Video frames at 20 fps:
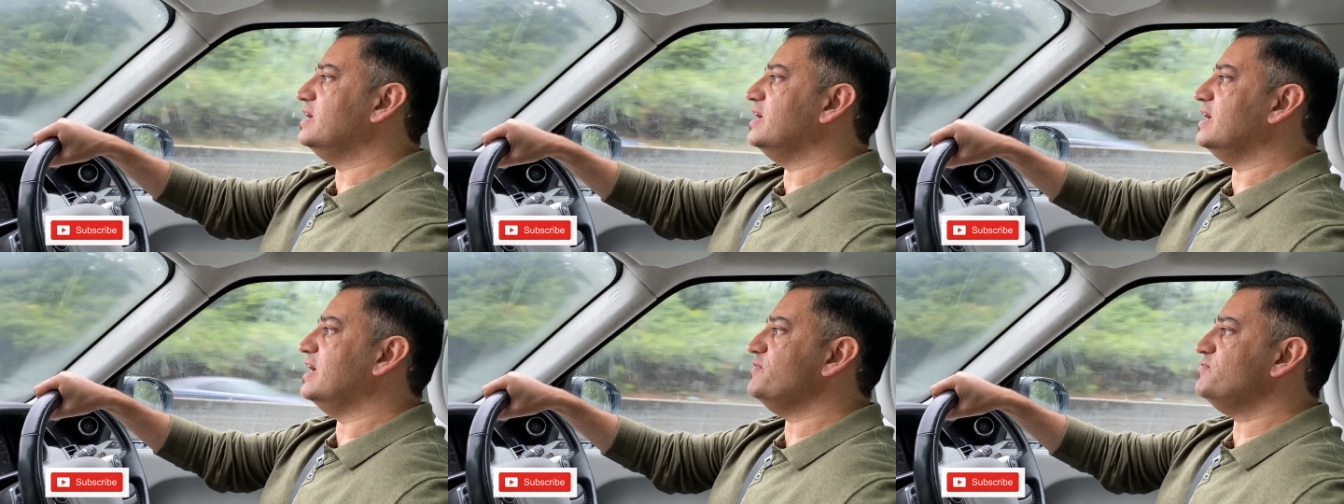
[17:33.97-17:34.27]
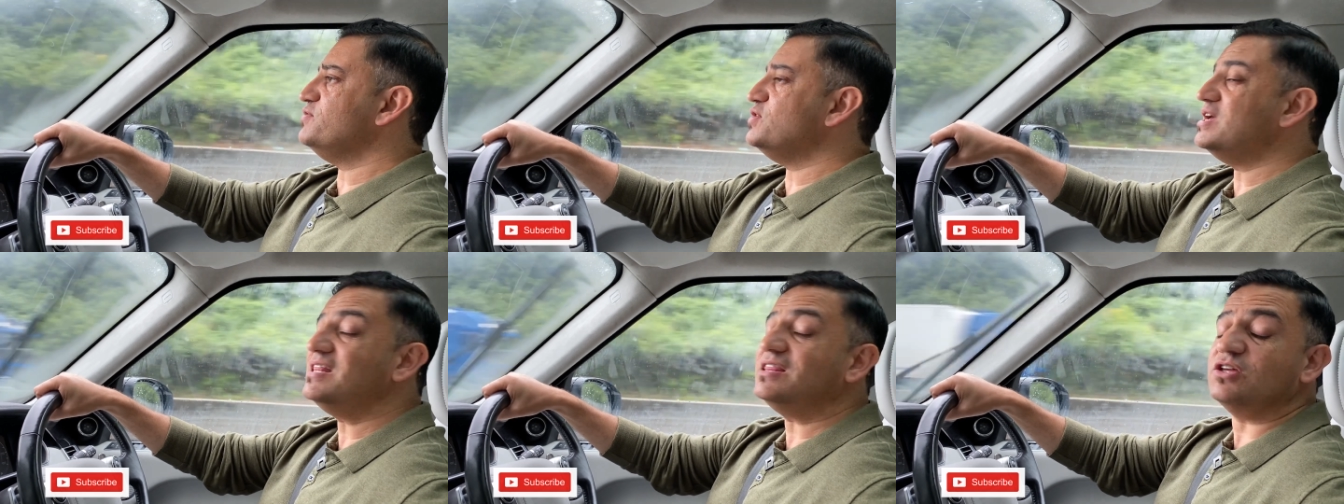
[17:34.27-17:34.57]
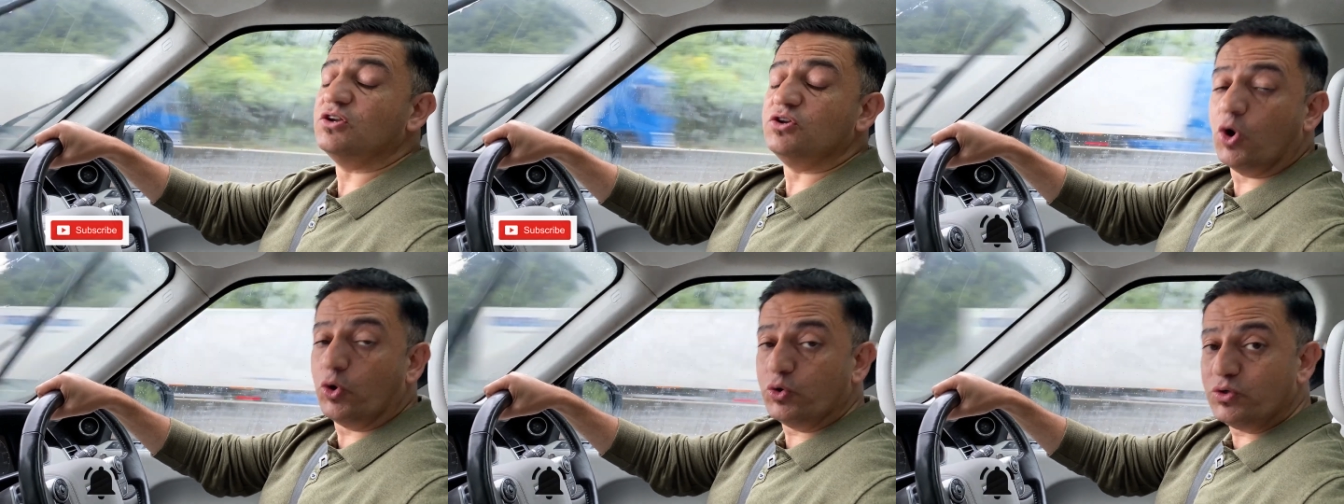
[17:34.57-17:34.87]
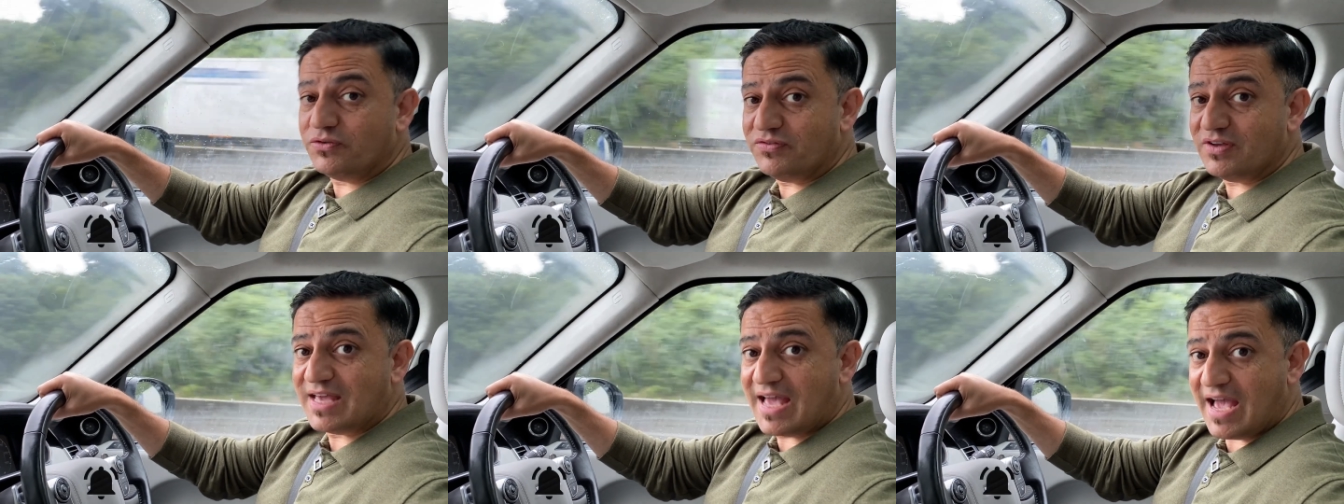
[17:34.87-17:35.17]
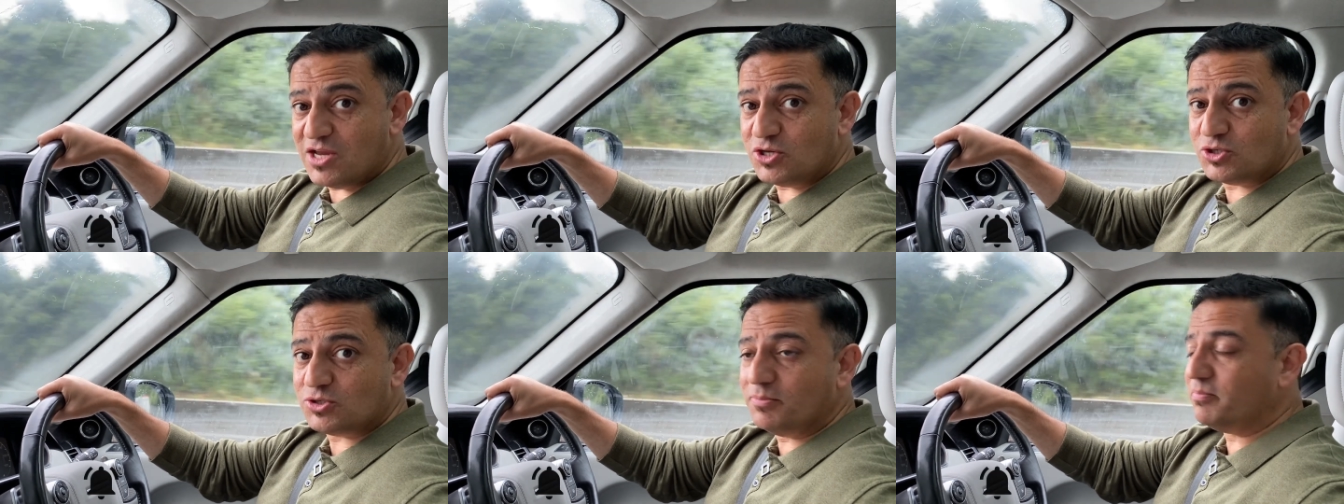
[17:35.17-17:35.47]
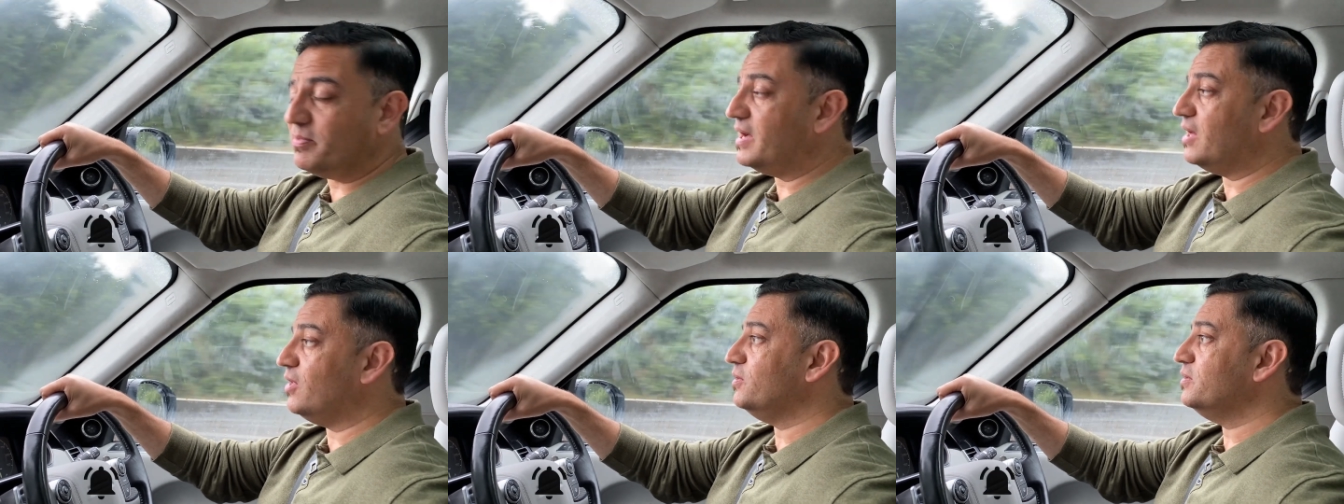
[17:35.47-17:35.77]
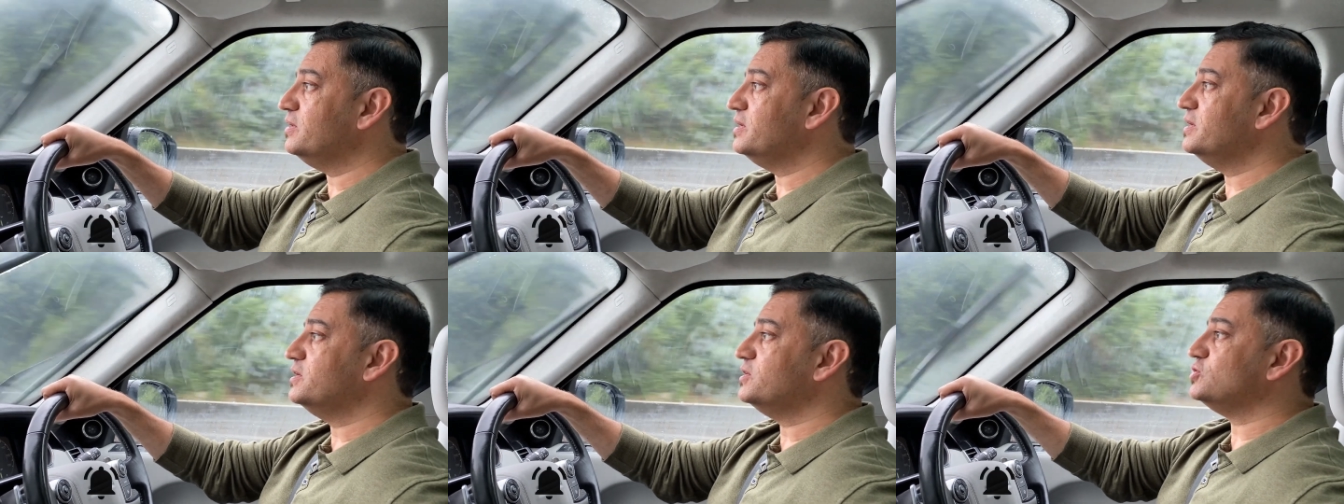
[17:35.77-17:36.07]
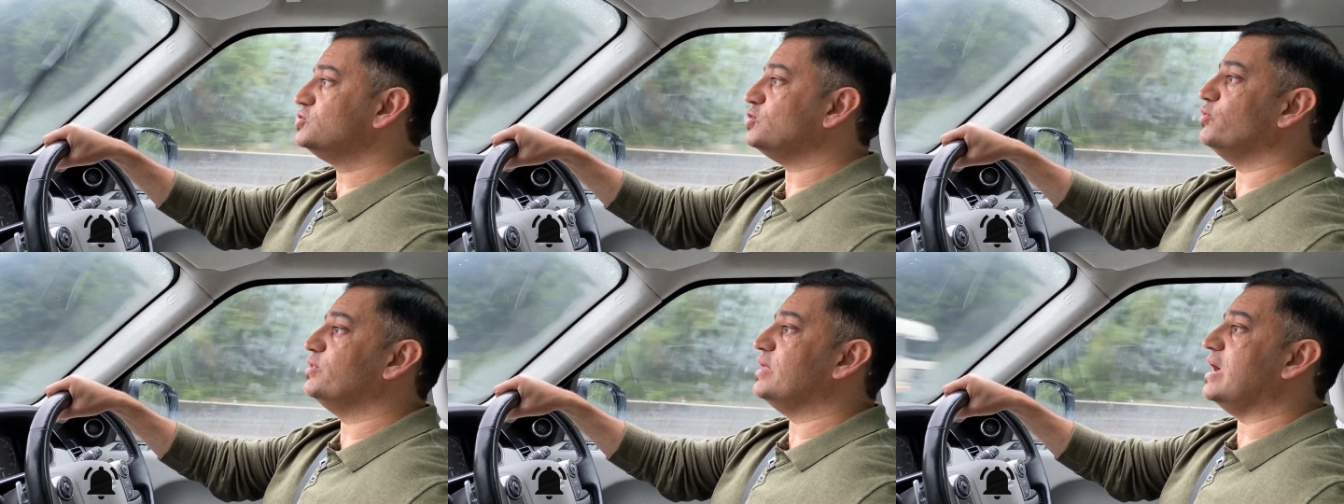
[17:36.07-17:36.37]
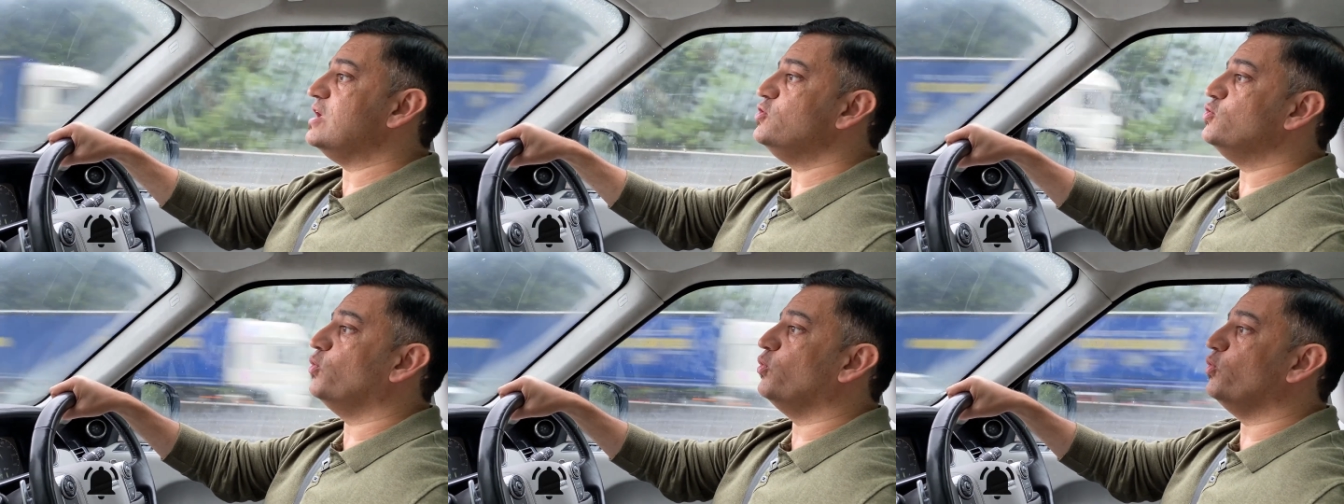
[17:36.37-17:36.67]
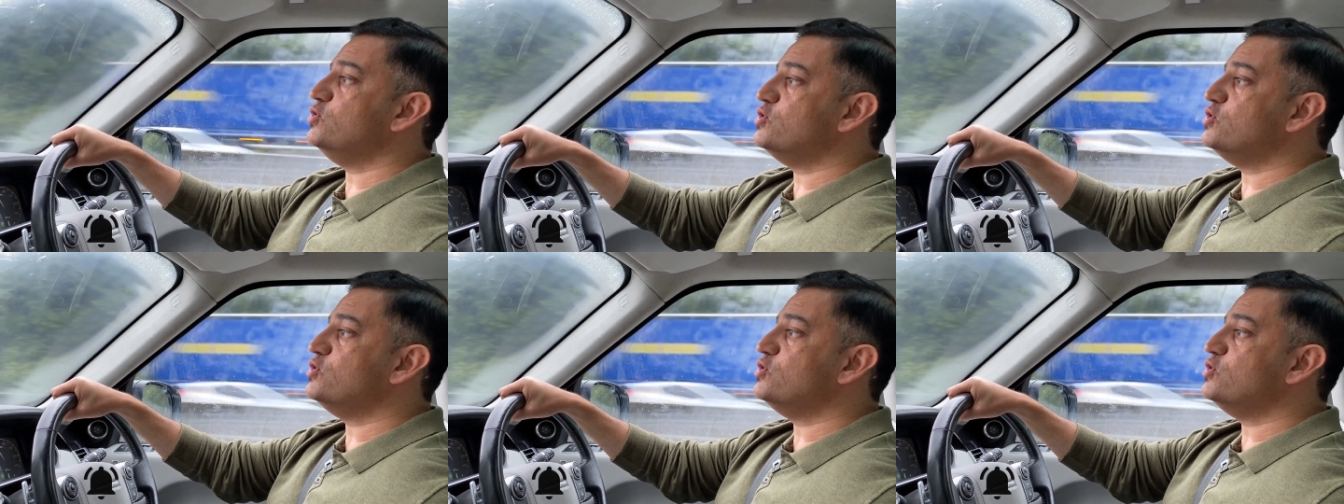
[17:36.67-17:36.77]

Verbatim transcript: if you hit the notification bell so that you're